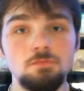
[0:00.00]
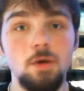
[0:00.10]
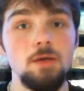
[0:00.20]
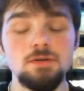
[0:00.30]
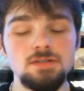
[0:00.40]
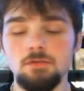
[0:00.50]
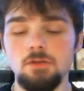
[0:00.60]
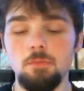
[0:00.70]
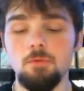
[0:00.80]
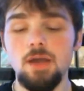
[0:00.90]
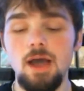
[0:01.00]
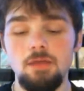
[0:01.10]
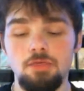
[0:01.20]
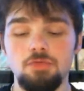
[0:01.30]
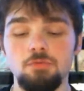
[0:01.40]
Way worse than I thought. But we
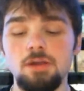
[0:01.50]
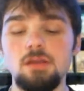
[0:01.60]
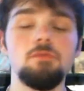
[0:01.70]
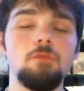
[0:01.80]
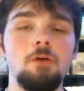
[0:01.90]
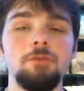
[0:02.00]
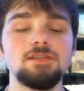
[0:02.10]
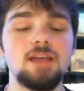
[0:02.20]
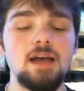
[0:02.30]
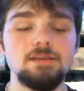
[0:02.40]
got three Evolving Skies